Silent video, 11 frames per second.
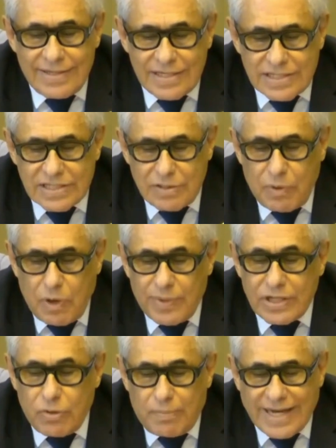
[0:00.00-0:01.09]
This is the
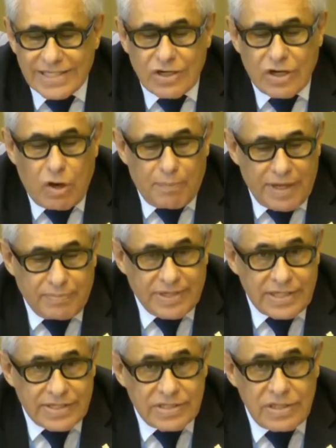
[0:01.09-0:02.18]
moment to match
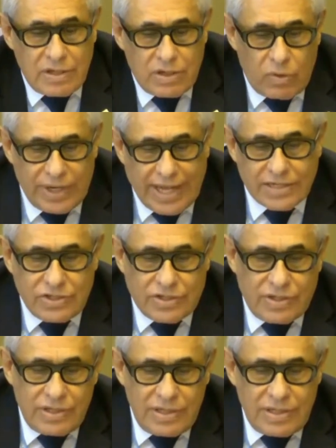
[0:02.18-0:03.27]
commitments with action.